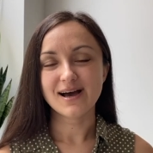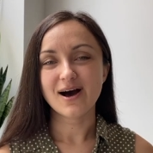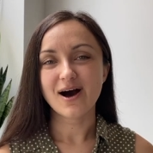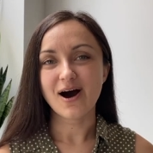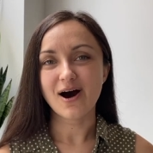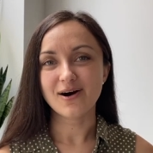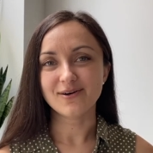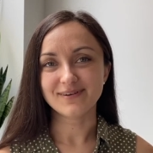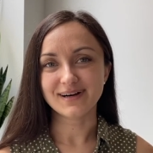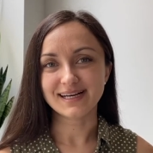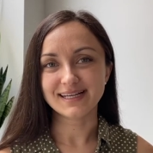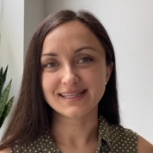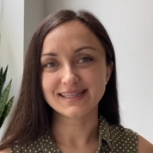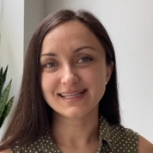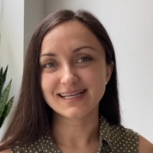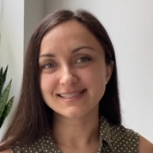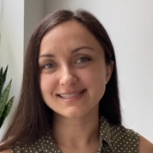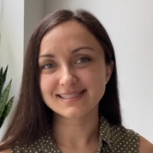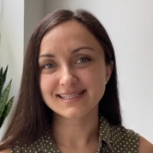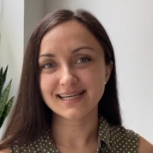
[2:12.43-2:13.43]
All right,
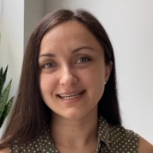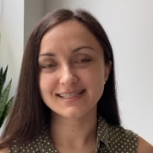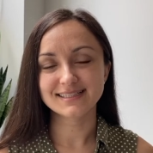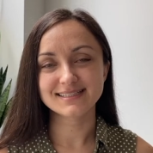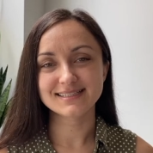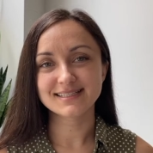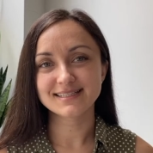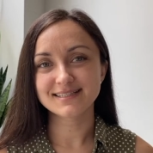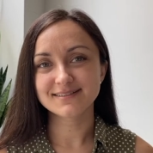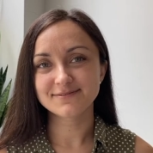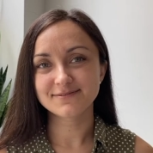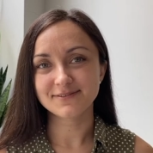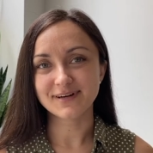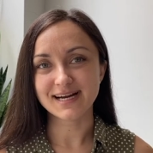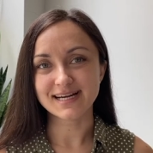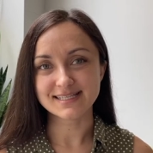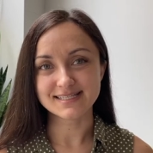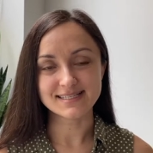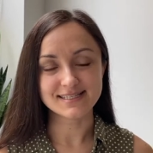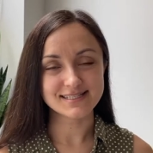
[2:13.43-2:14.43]
let's get into the
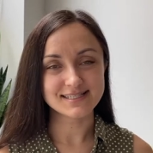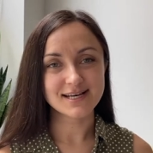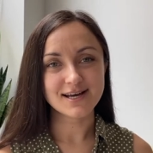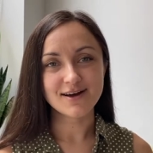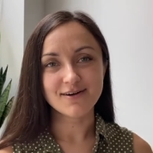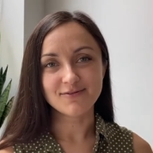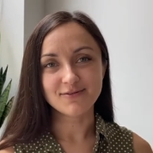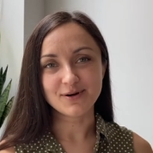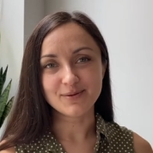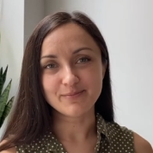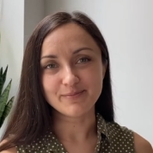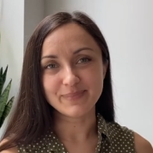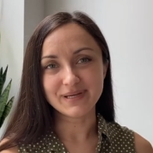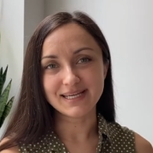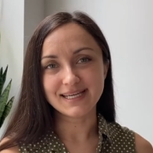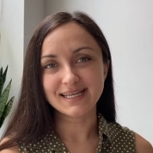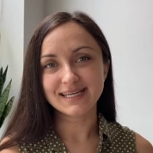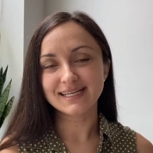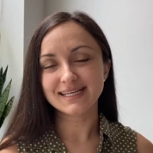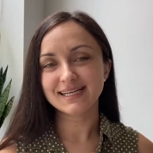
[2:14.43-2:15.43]
phrases from
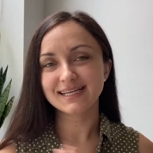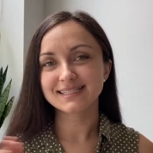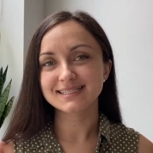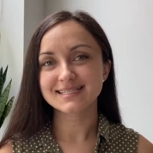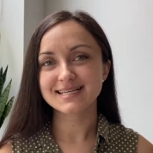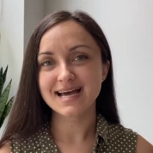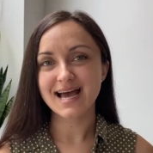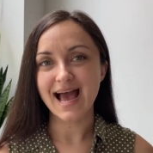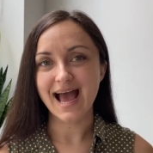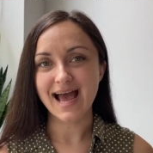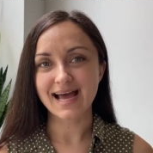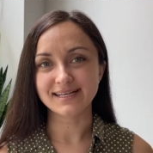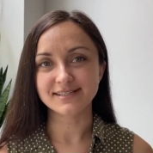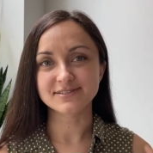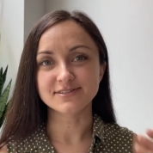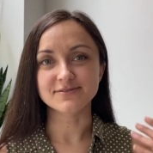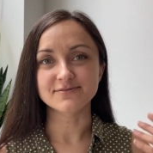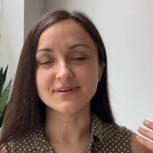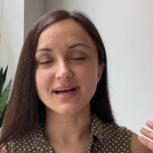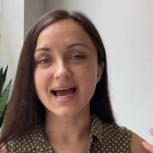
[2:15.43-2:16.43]
beginning to end
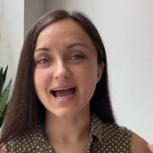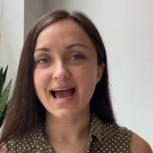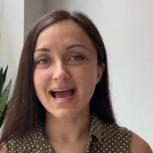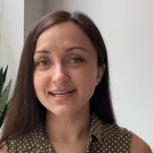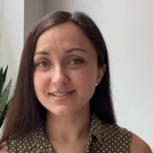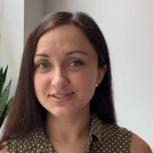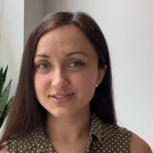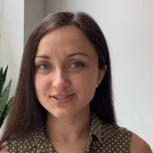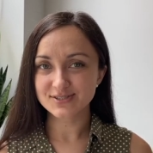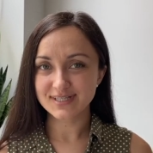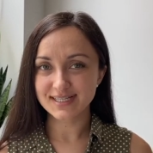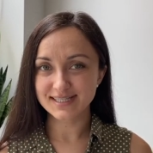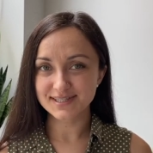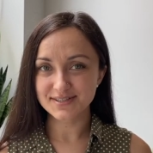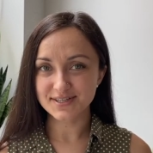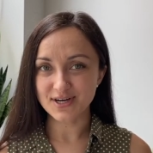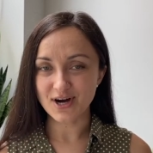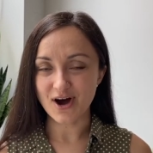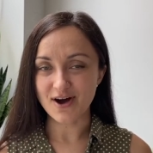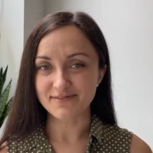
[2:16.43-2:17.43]
of entering the
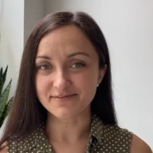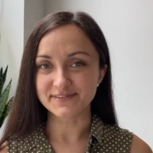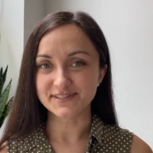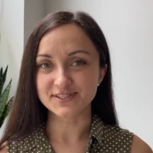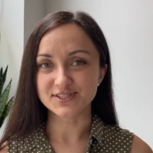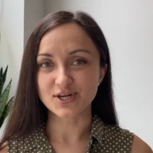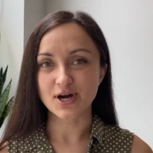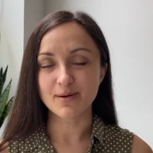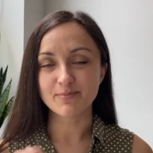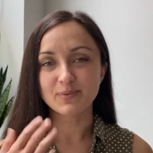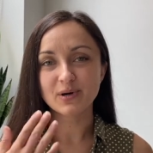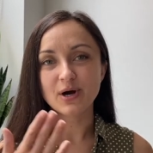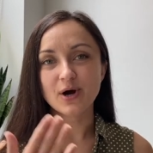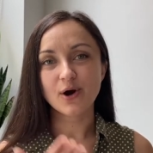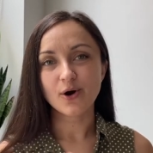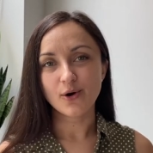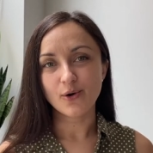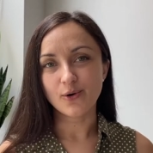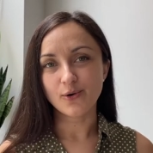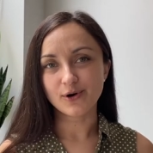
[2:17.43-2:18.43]
coffee shop,
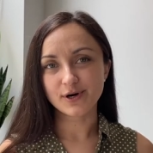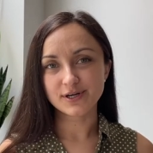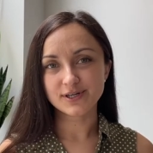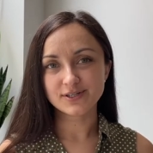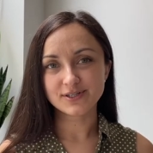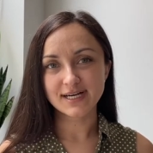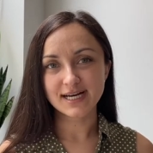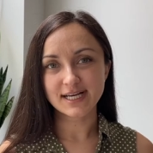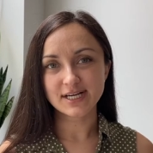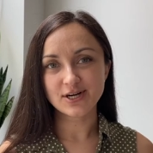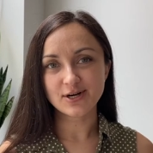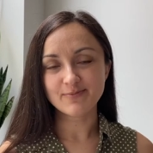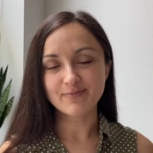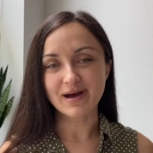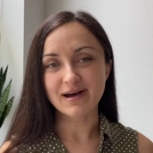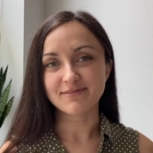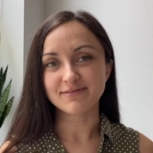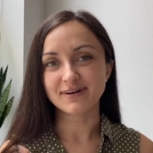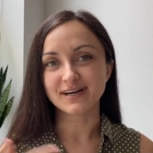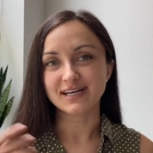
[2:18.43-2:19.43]
ordering your
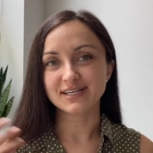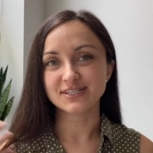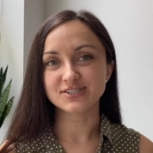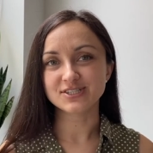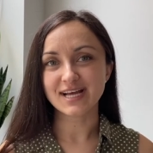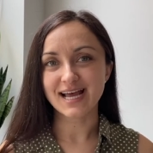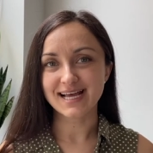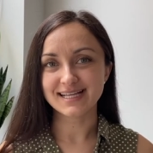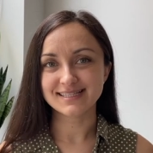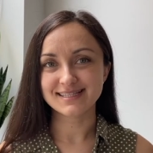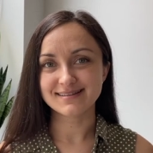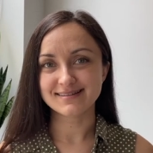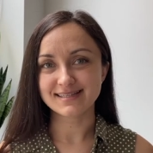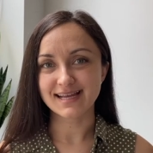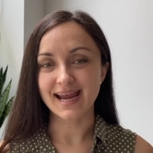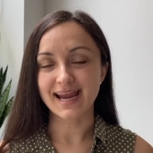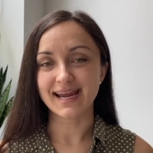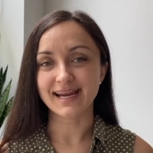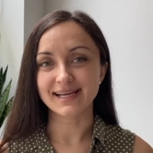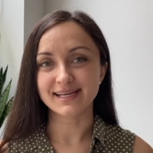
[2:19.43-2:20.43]
beverage, and
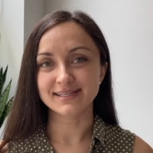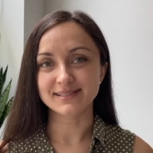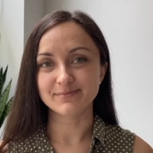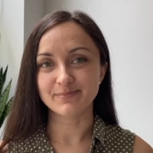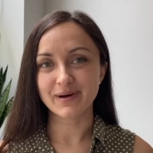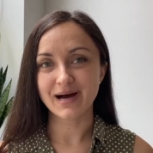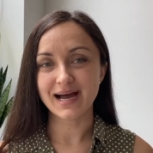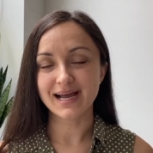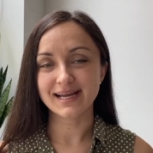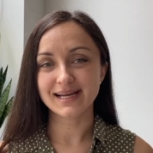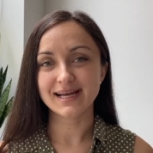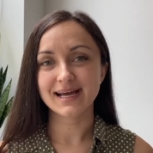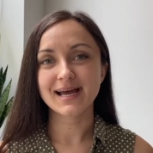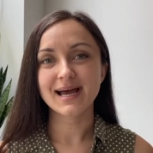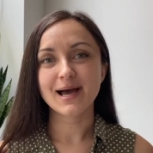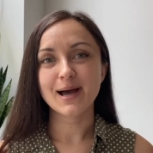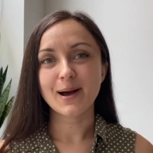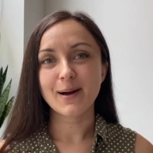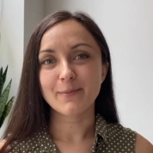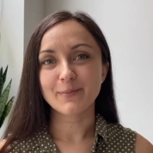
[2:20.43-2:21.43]
saying goodbye.
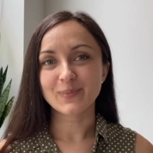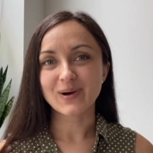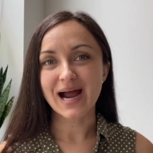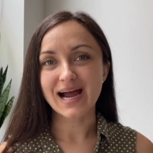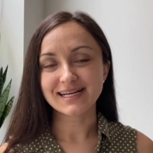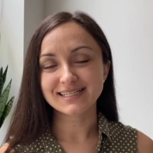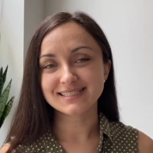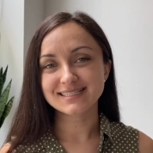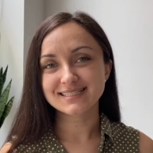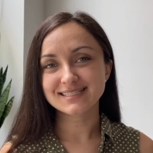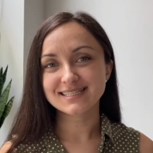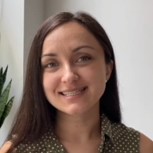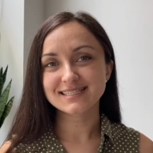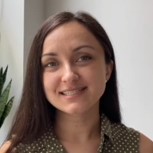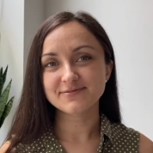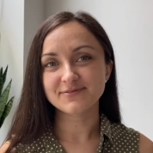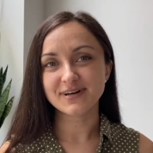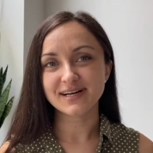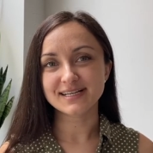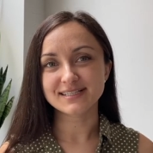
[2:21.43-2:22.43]
Practice these
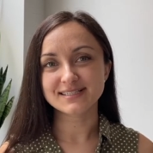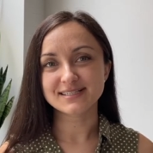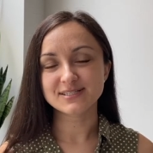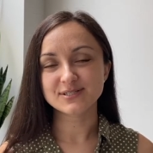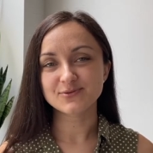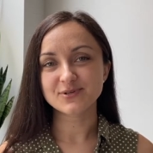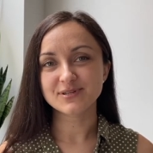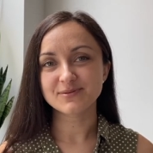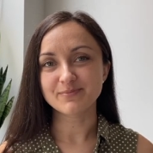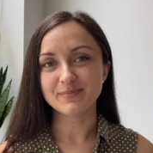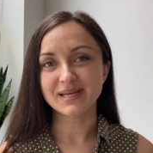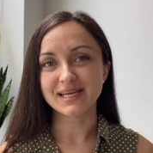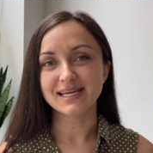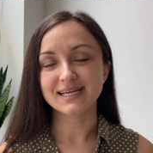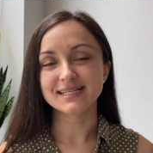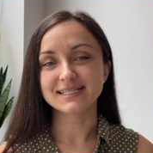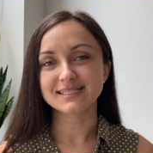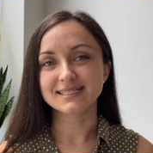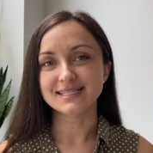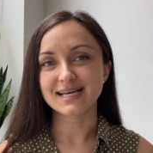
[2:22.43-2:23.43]
phrases with
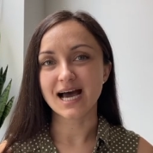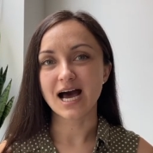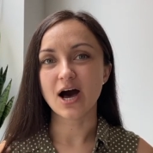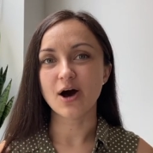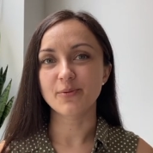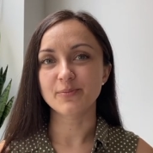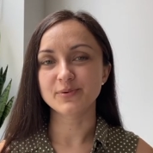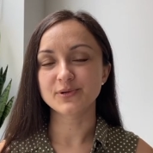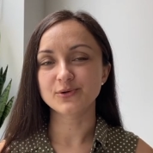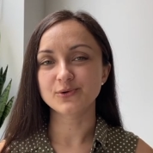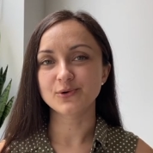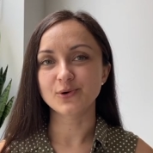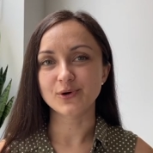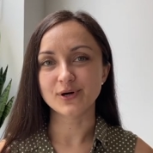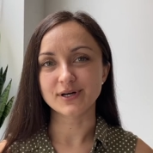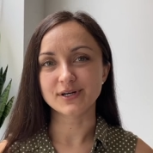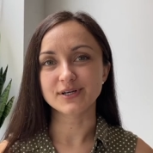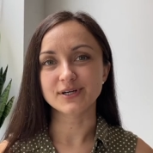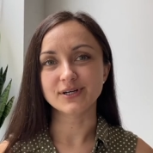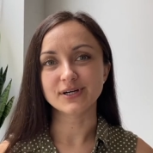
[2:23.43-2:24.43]
me to help you
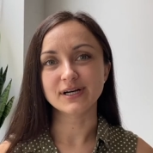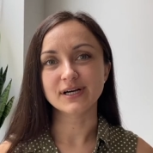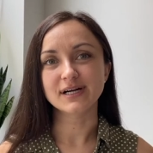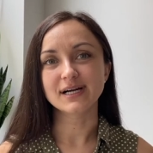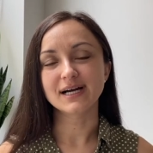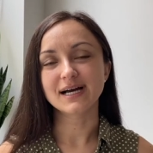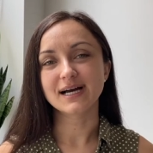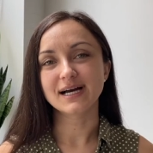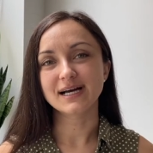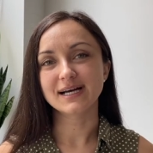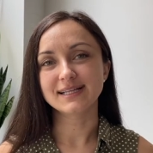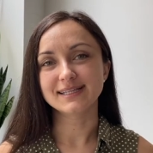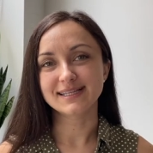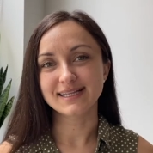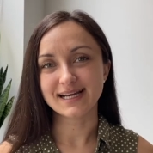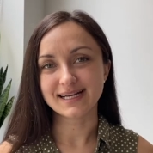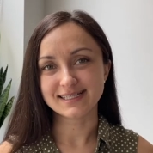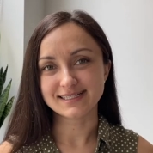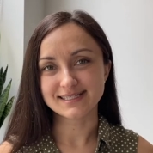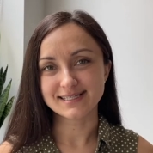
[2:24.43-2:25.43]
order
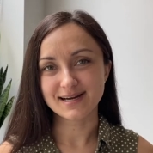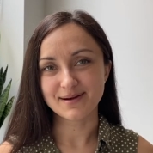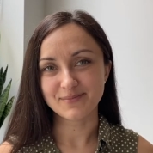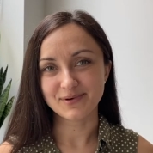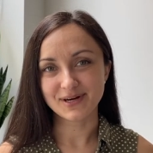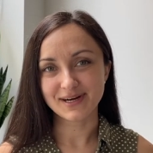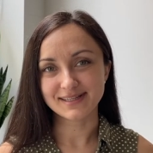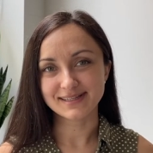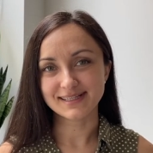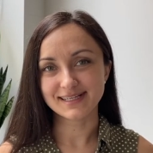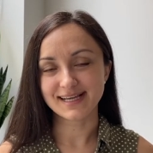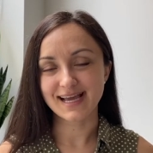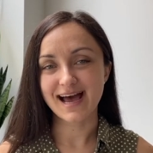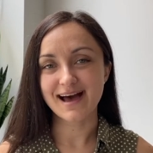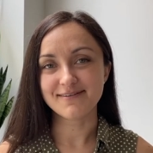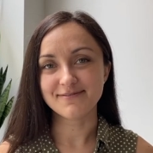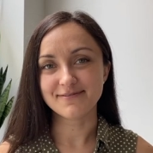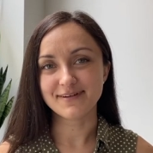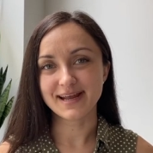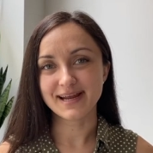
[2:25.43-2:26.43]
next time you're at the
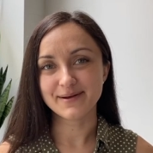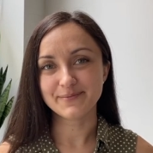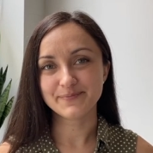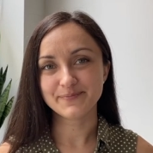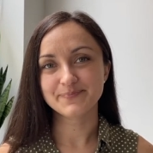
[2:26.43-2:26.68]
cafe.